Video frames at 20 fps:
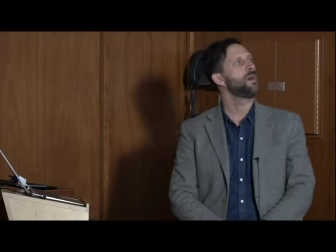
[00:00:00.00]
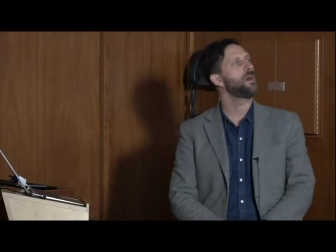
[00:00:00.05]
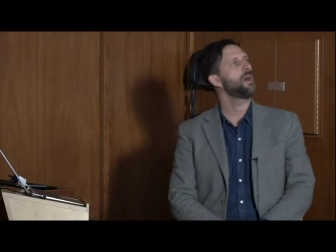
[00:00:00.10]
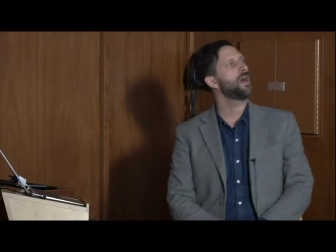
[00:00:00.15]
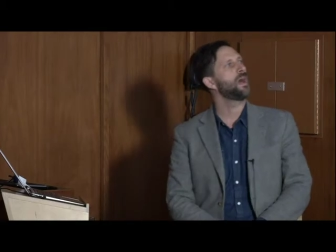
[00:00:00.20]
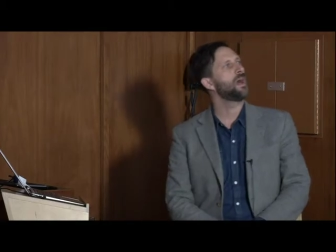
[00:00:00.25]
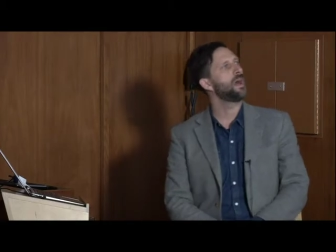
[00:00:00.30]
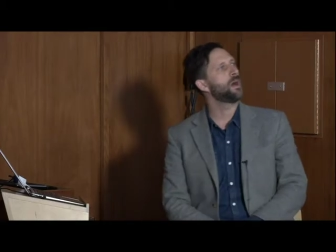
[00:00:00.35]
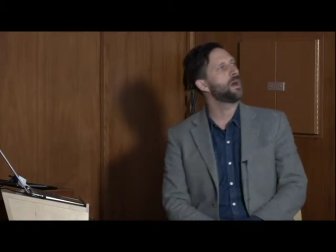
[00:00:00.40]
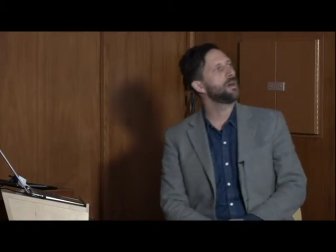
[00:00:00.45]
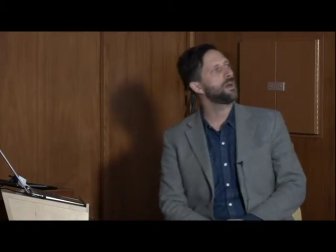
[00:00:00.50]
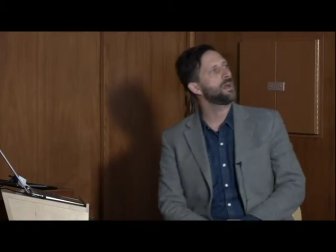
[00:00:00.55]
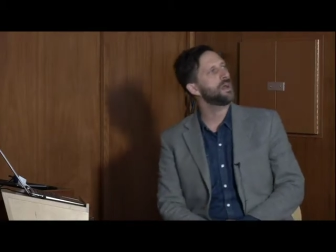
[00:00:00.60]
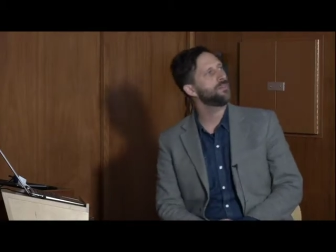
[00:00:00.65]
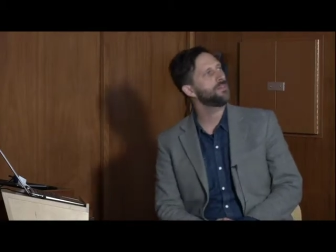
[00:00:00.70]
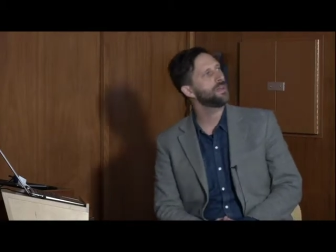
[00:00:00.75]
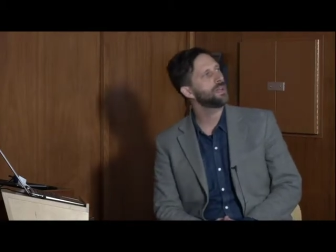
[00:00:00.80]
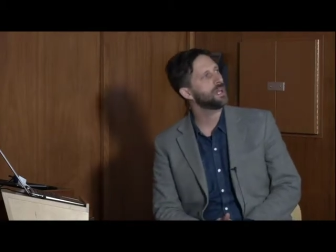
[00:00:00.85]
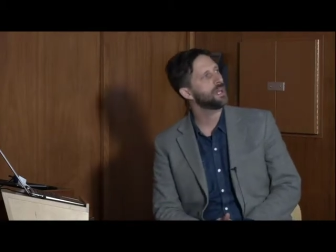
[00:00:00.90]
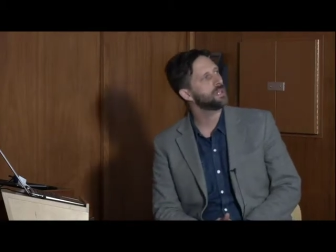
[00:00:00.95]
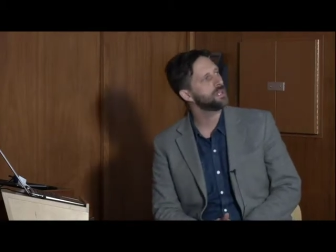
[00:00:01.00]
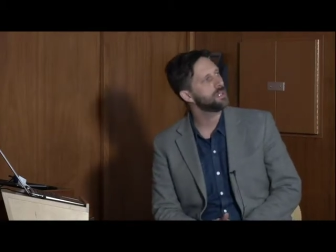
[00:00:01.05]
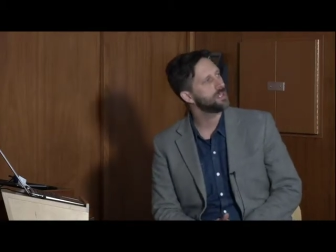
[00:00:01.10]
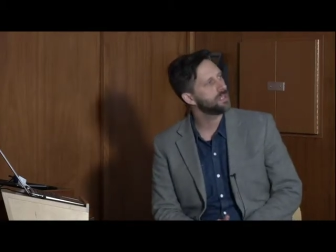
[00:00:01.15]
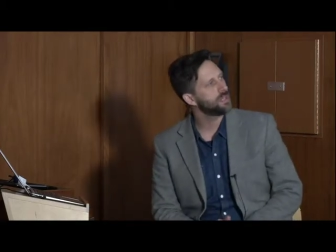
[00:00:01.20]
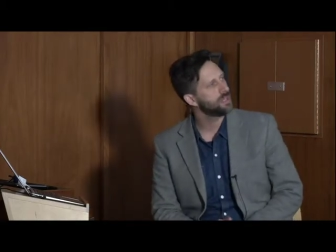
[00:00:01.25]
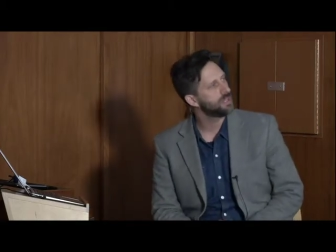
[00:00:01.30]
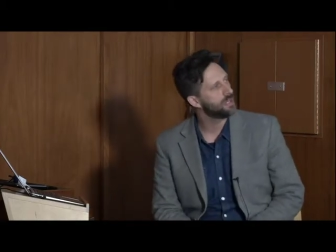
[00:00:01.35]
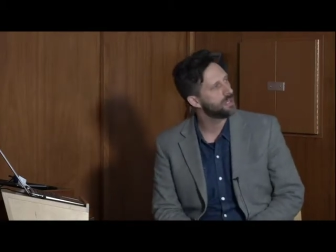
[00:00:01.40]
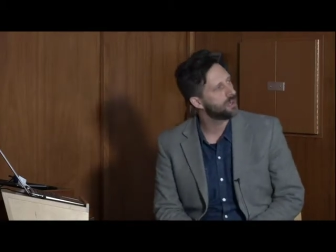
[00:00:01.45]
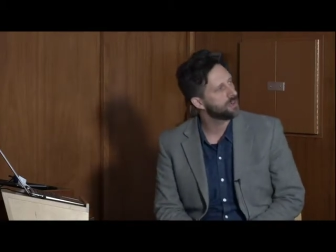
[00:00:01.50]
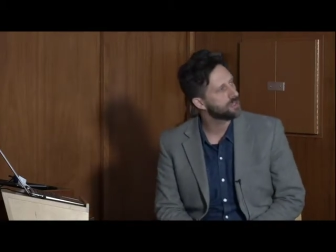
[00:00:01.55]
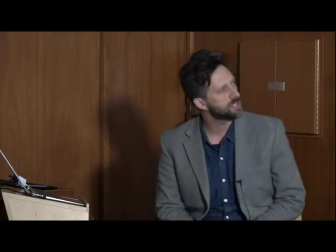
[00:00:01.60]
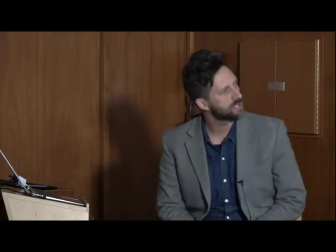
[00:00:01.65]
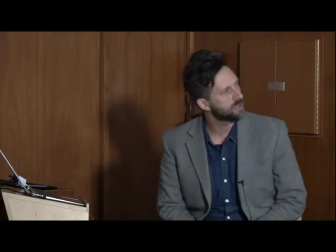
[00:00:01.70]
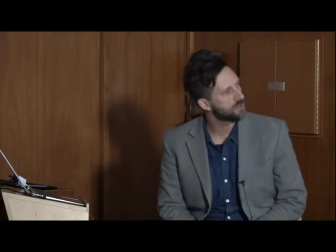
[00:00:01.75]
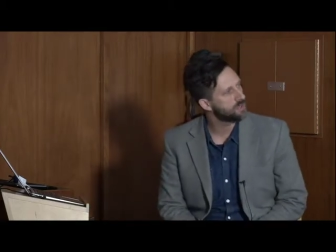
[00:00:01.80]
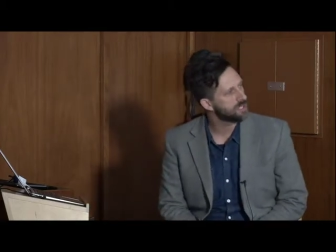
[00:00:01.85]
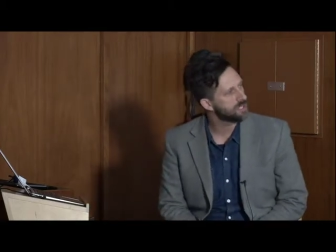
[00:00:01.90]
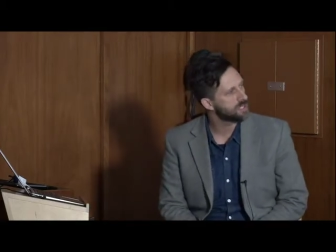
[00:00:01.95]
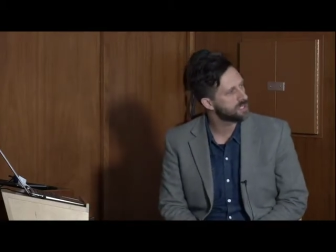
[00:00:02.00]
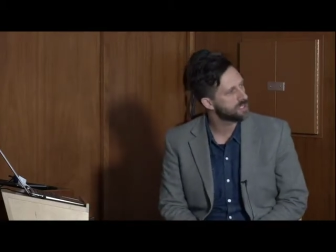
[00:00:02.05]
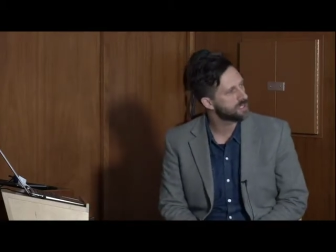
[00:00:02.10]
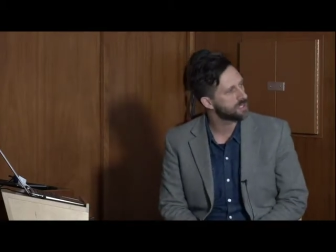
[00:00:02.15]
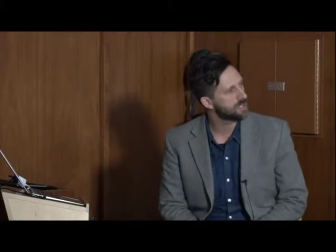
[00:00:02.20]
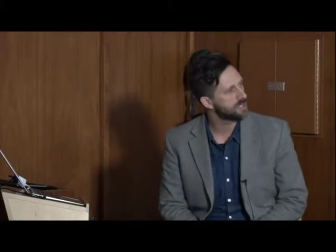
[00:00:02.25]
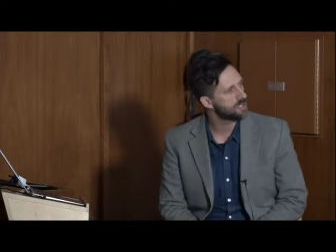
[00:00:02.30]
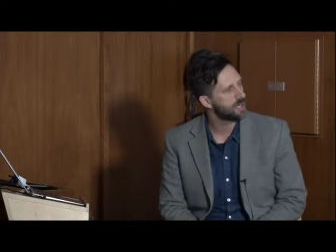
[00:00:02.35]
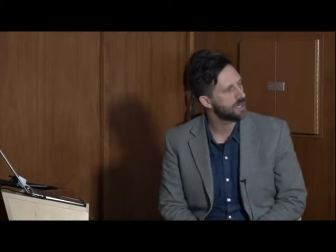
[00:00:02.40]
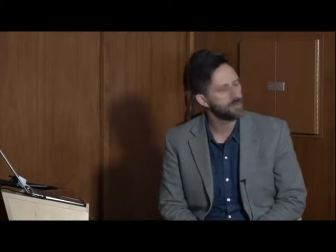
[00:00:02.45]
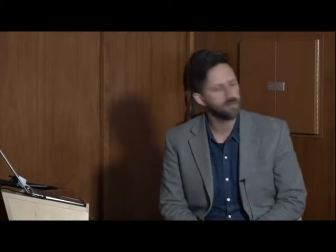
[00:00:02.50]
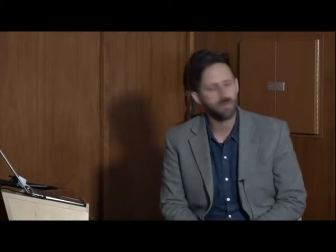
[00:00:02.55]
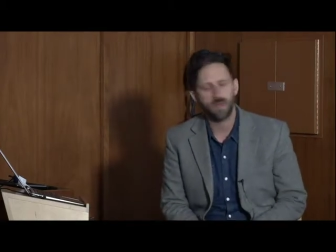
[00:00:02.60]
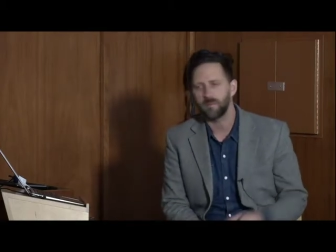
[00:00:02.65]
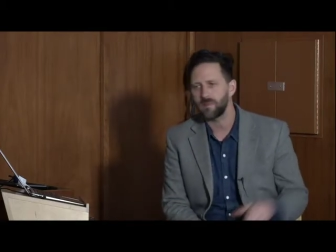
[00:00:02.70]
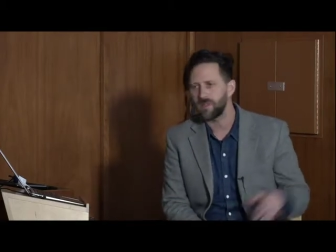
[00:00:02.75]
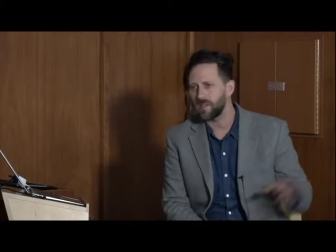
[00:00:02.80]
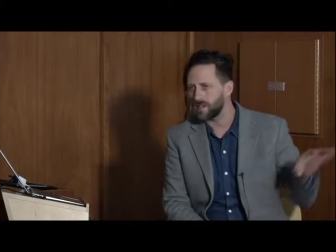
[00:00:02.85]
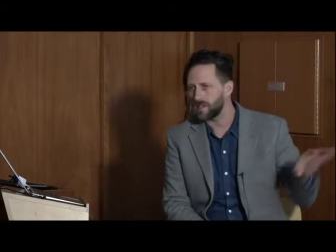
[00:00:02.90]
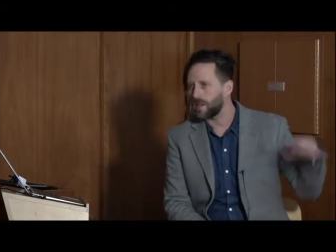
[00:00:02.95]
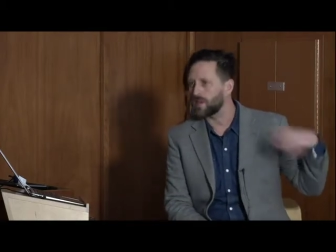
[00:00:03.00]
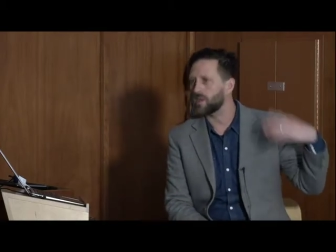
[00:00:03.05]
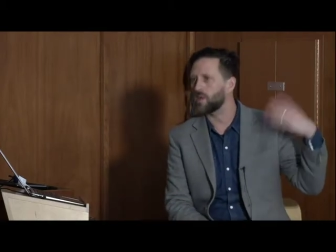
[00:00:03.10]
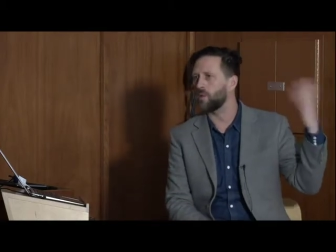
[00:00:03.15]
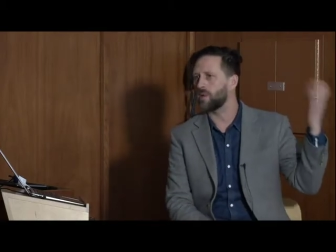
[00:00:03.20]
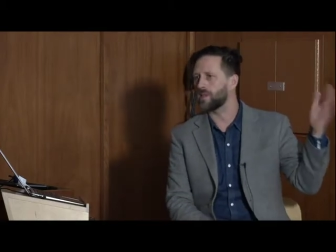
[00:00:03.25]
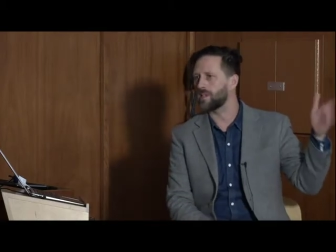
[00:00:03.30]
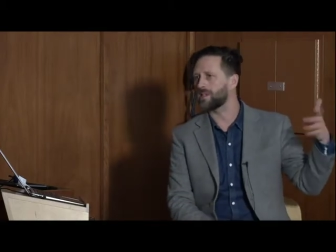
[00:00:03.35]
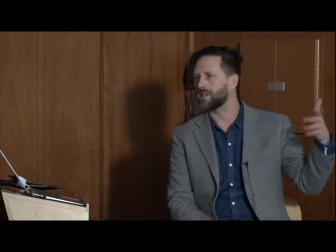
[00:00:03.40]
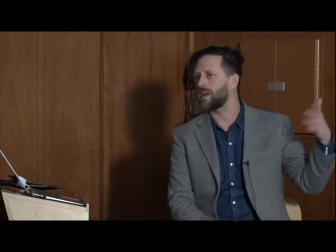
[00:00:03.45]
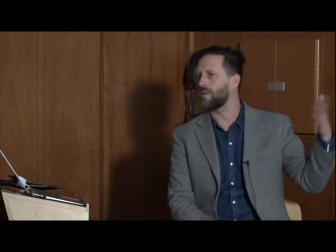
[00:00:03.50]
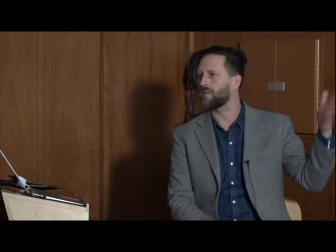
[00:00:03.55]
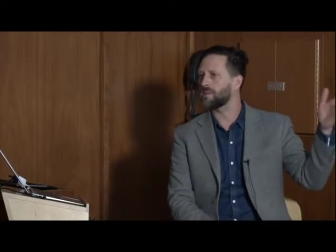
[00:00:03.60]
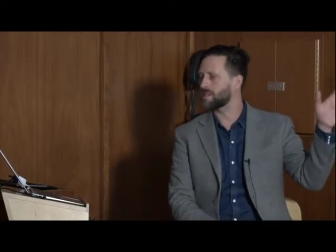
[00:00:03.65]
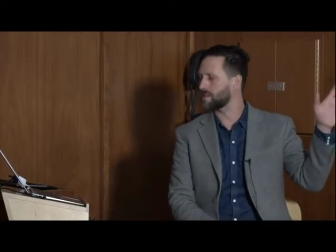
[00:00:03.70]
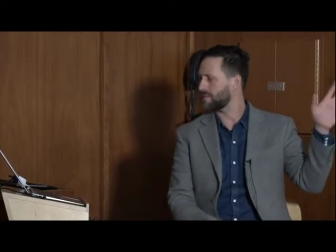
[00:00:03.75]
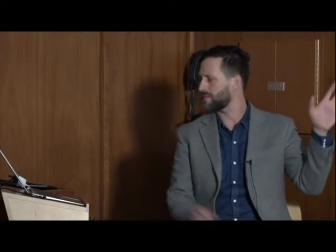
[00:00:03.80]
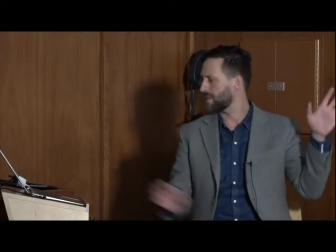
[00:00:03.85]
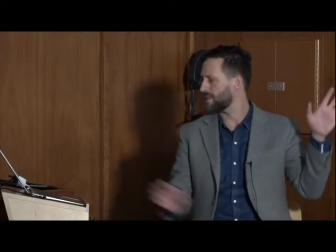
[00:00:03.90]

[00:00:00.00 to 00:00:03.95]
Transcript: And then I'm going to now go into that.